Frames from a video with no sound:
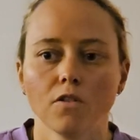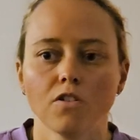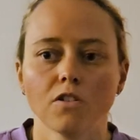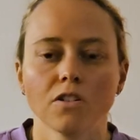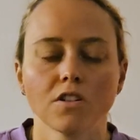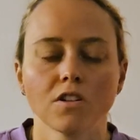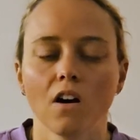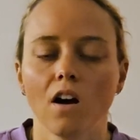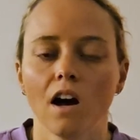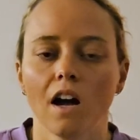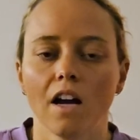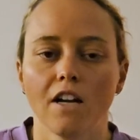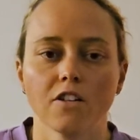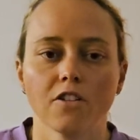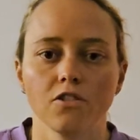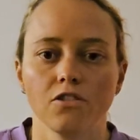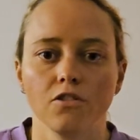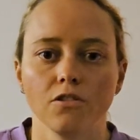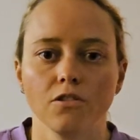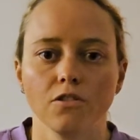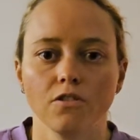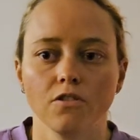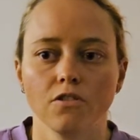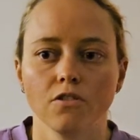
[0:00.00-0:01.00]
desire
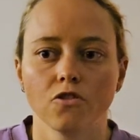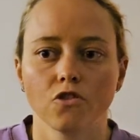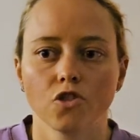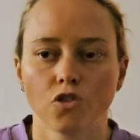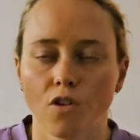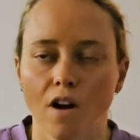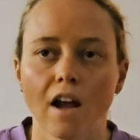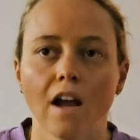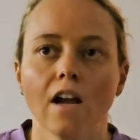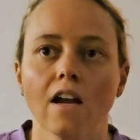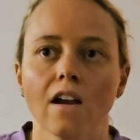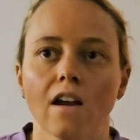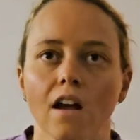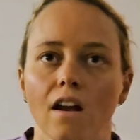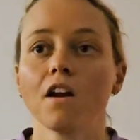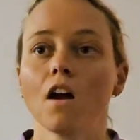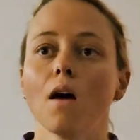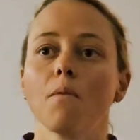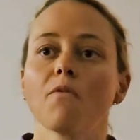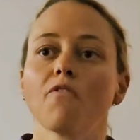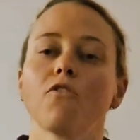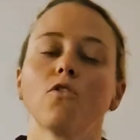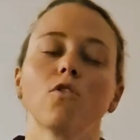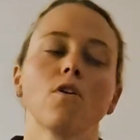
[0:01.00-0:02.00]
to train. The
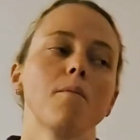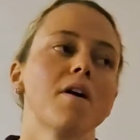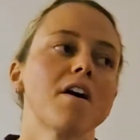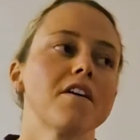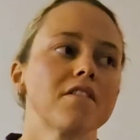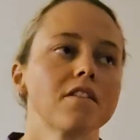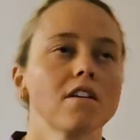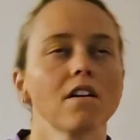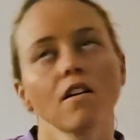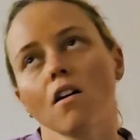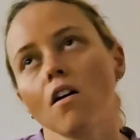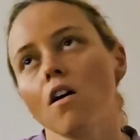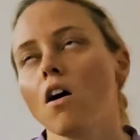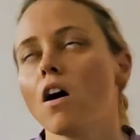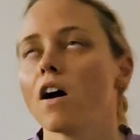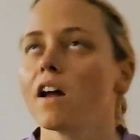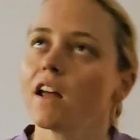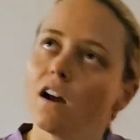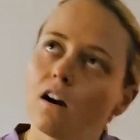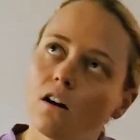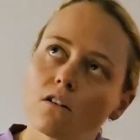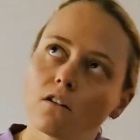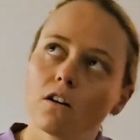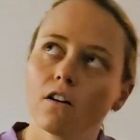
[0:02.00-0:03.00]
night before I might think, oh
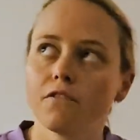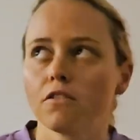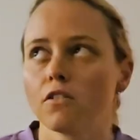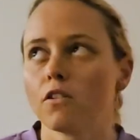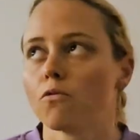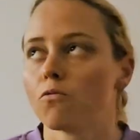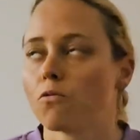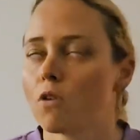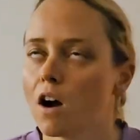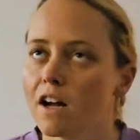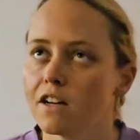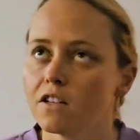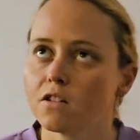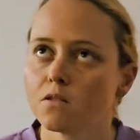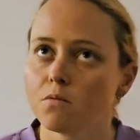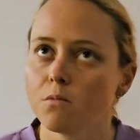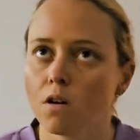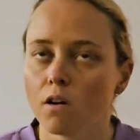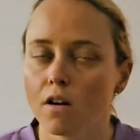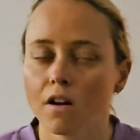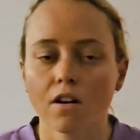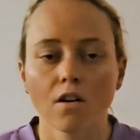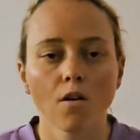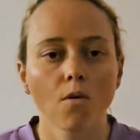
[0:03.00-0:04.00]
yeah, I'll go for a ride
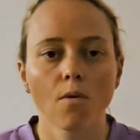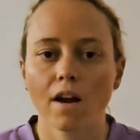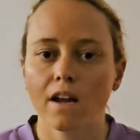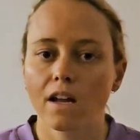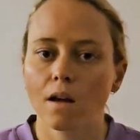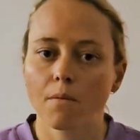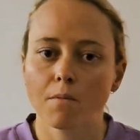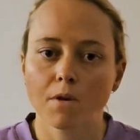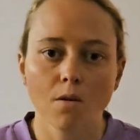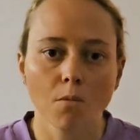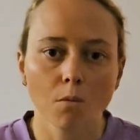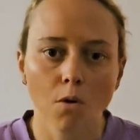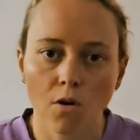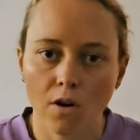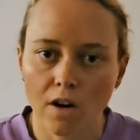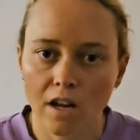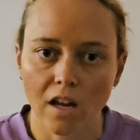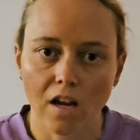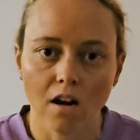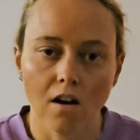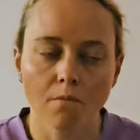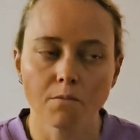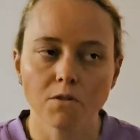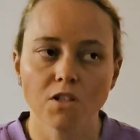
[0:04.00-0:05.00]
tomorrow. And I'll wake up in the morning
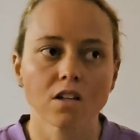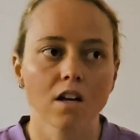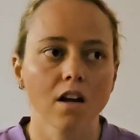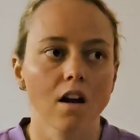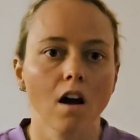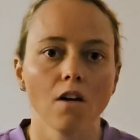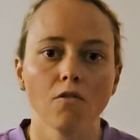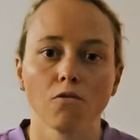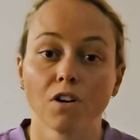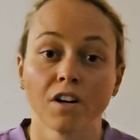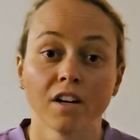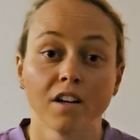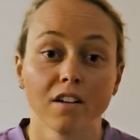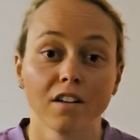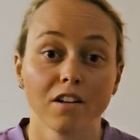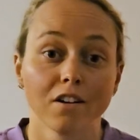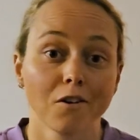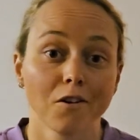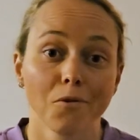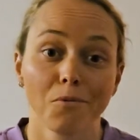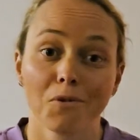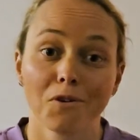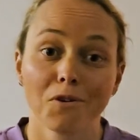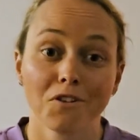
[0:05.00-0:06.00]
and I'm just like, I really
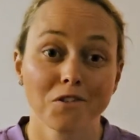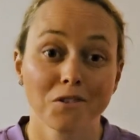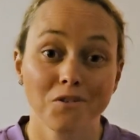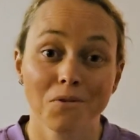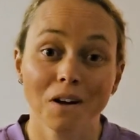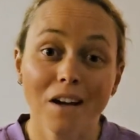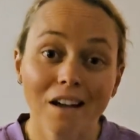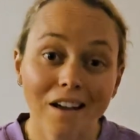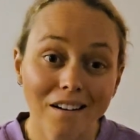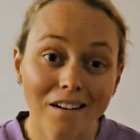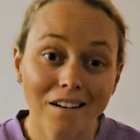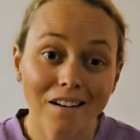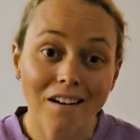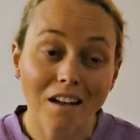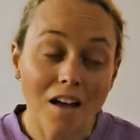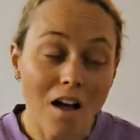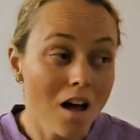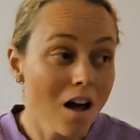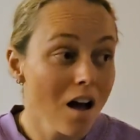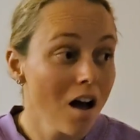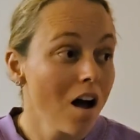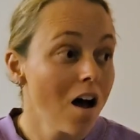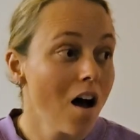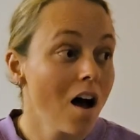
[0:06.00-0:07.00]
don't want to do it.
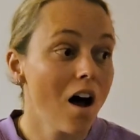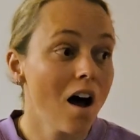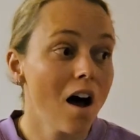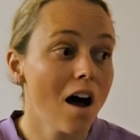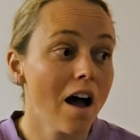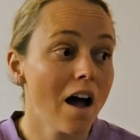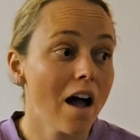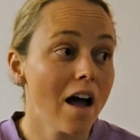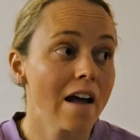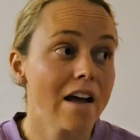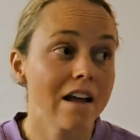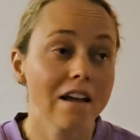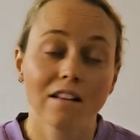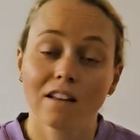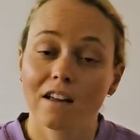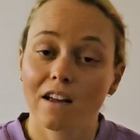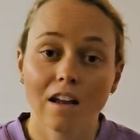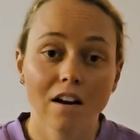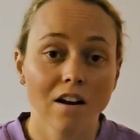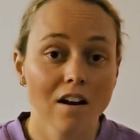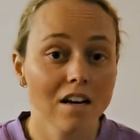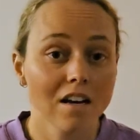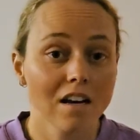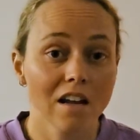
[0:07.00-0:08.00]

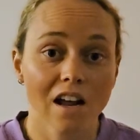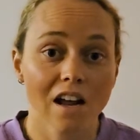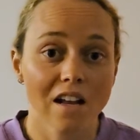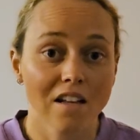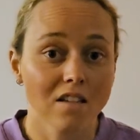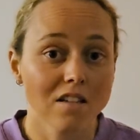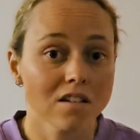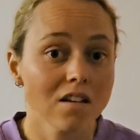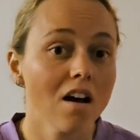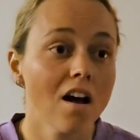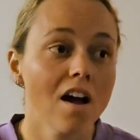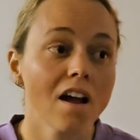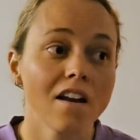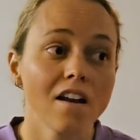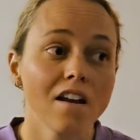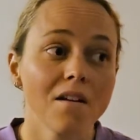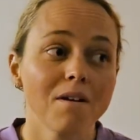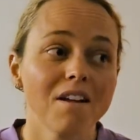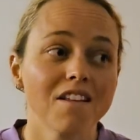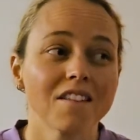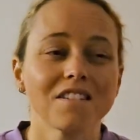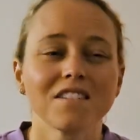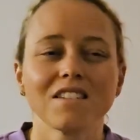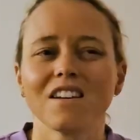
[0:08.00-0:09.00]
And I'd get anxiety
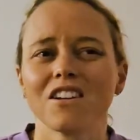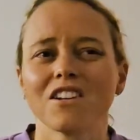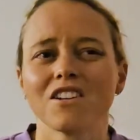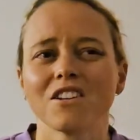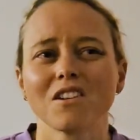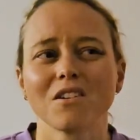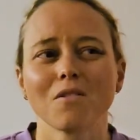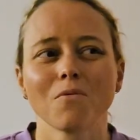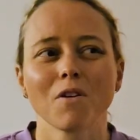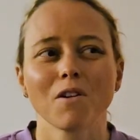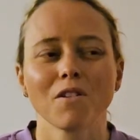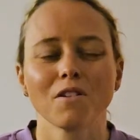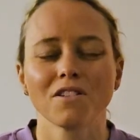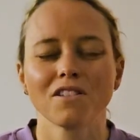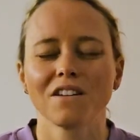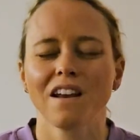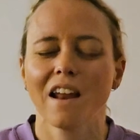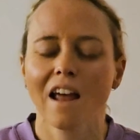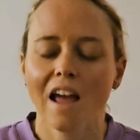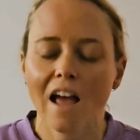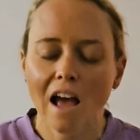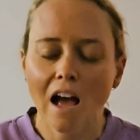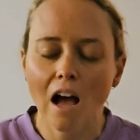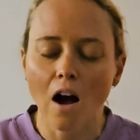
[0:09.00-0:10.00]
about the session. Whereas
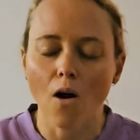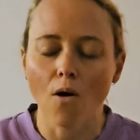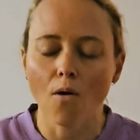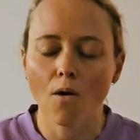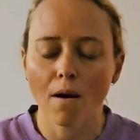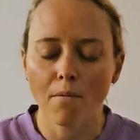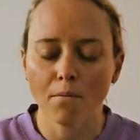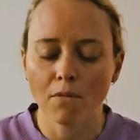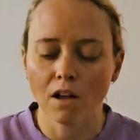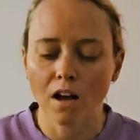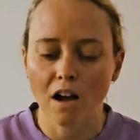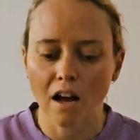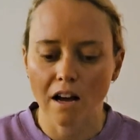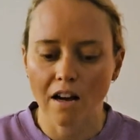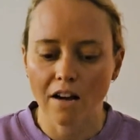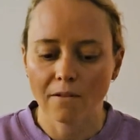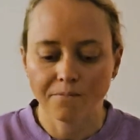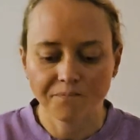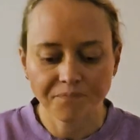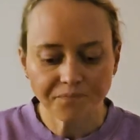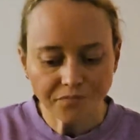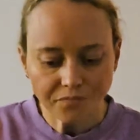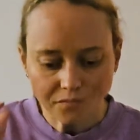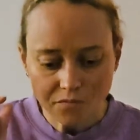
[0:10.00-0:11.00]
now I'm like,
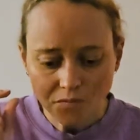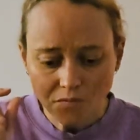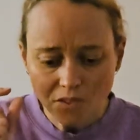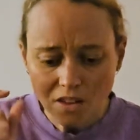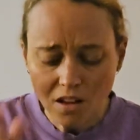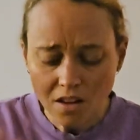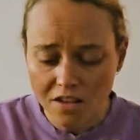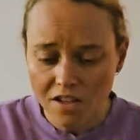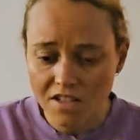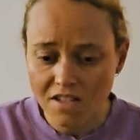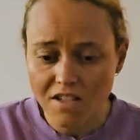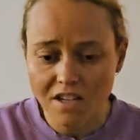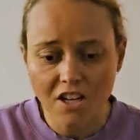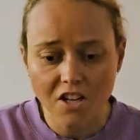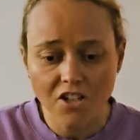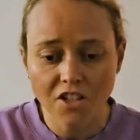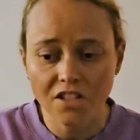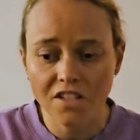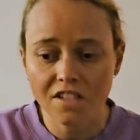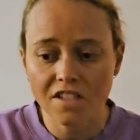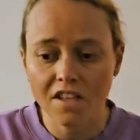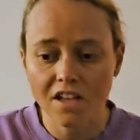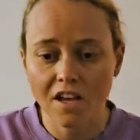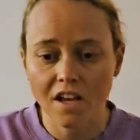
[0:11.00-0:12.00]
the
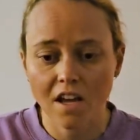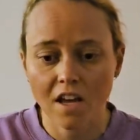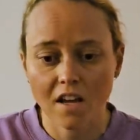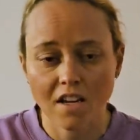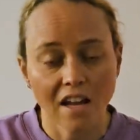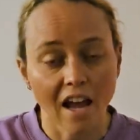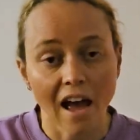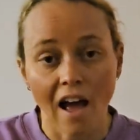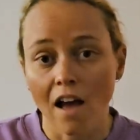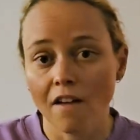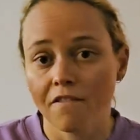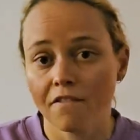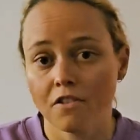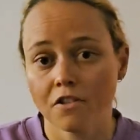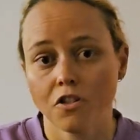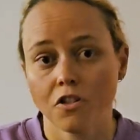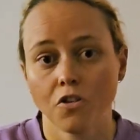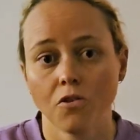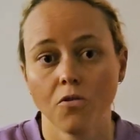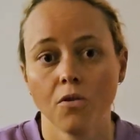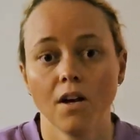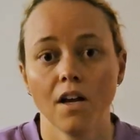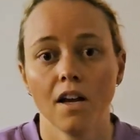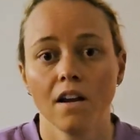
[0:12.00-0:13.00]
session's there, you have to
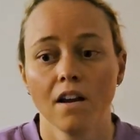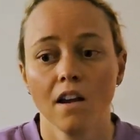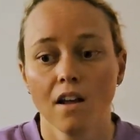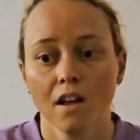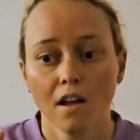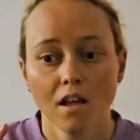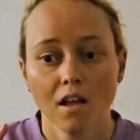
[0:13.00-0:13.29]
do it,